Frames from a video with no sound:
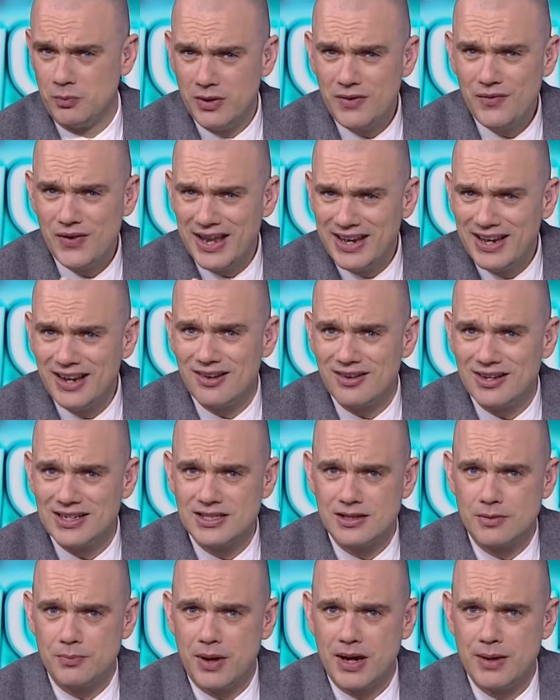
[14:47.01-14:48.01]
We've
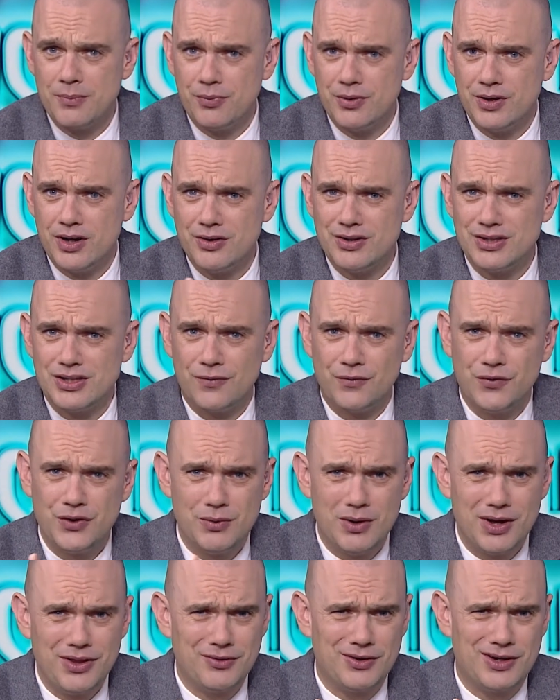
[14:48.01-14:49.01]
analysed the paper and noticed a
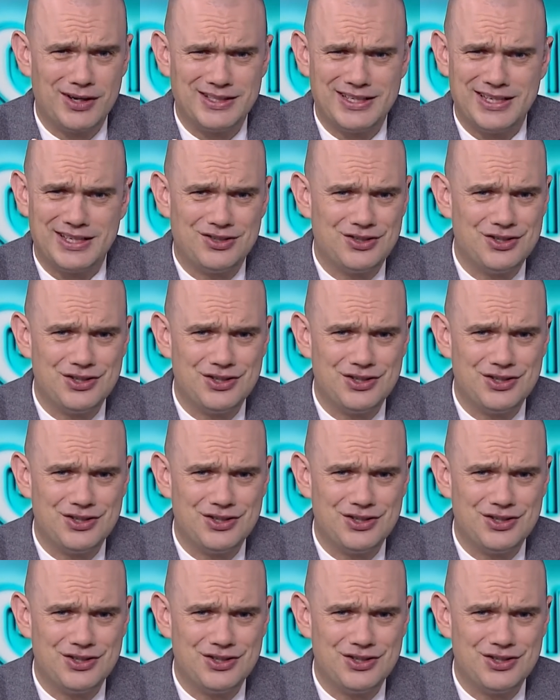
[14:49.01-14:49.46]
few other ideas